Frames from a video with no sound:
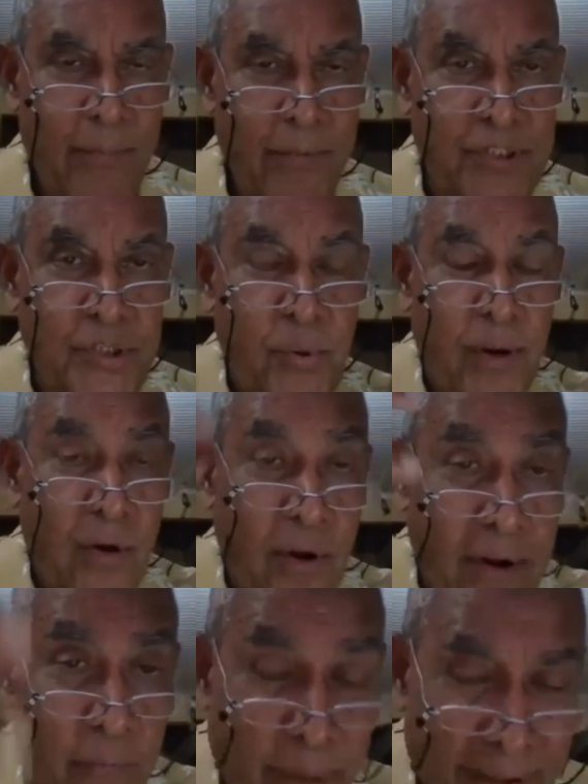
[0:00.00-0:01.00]
which you are
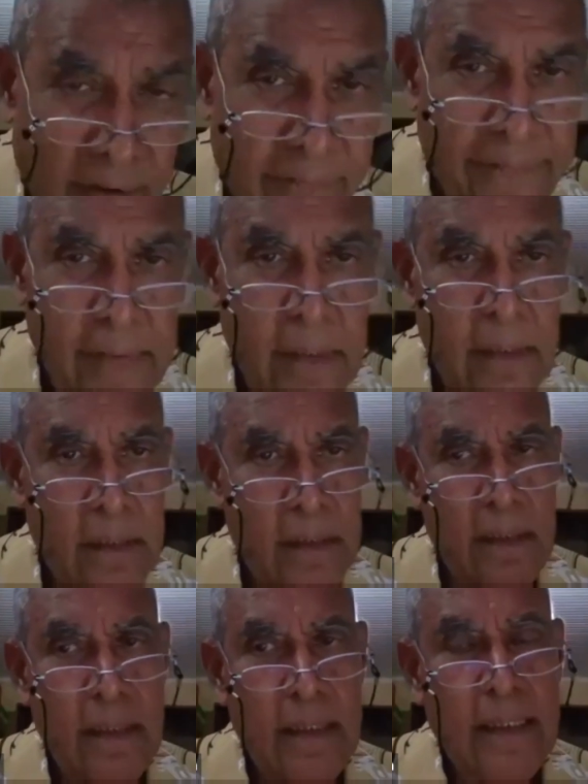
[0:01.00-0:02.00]
not aware of
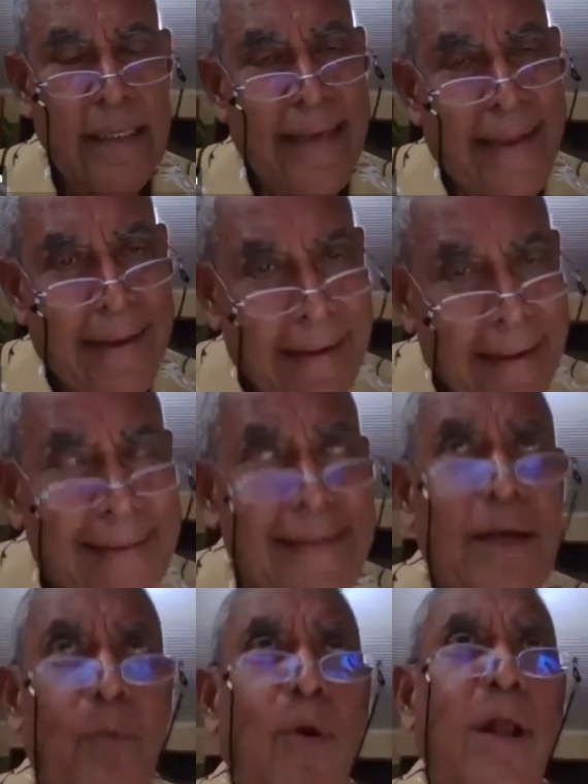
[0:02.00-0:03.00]
hey let
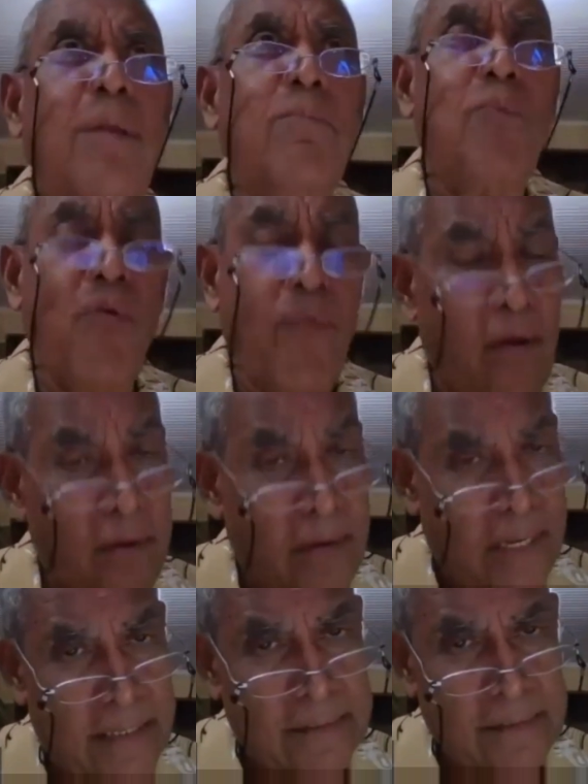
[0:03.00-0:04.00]
the world move on
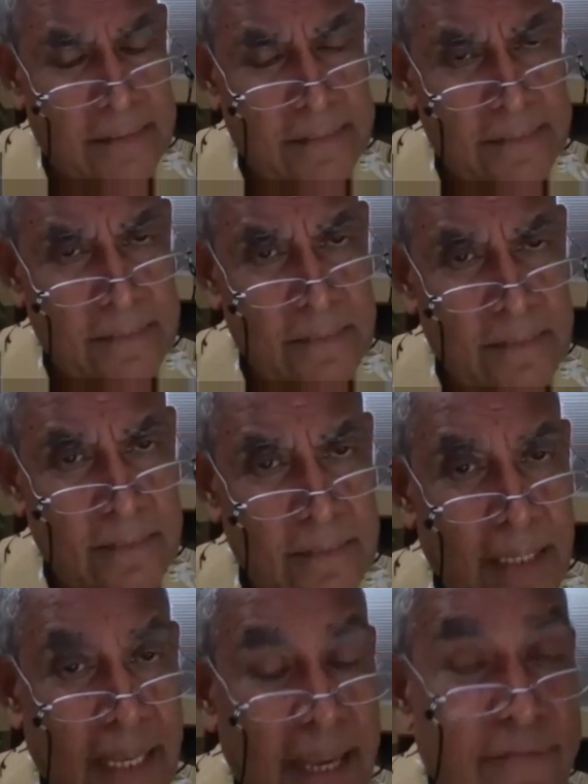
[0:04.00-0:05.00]
lana
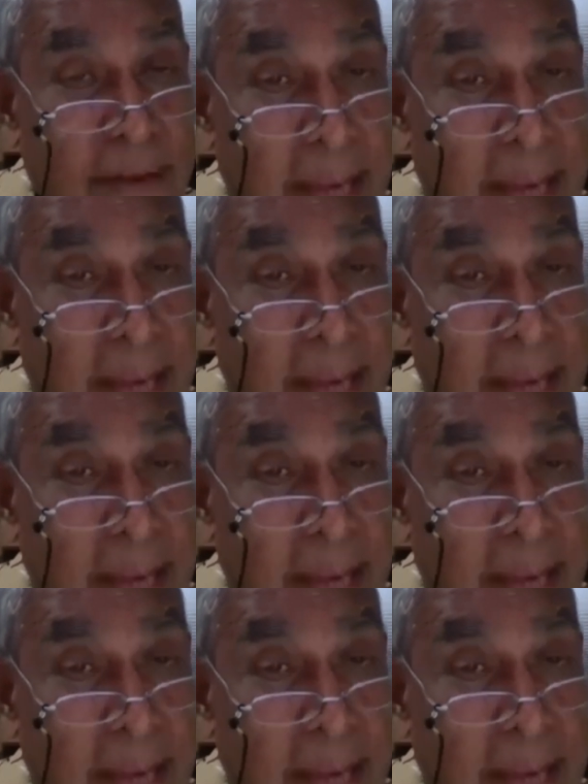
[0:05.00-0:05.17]
if